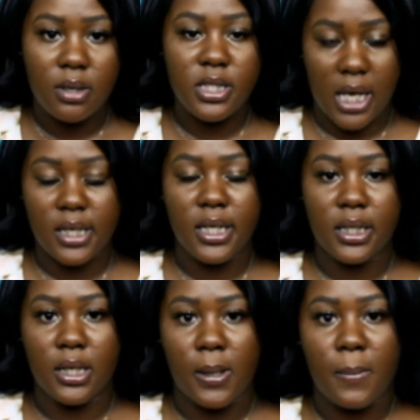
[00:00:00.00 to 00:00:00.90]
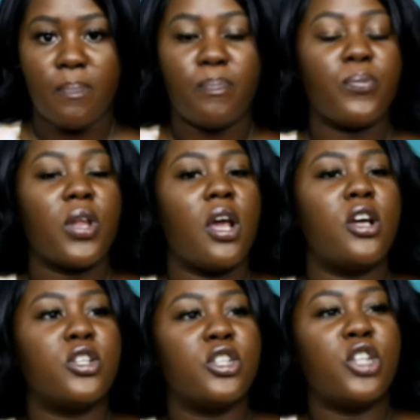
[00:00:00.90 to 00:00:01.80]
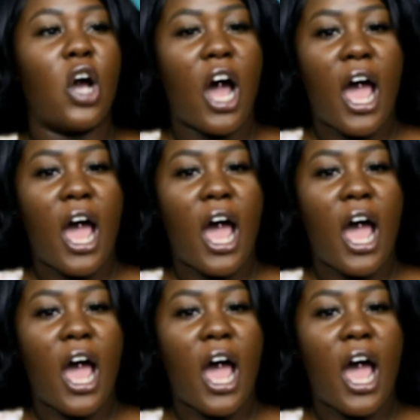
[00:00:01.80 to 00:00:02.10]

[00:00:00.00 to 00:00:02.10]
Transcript: technically. The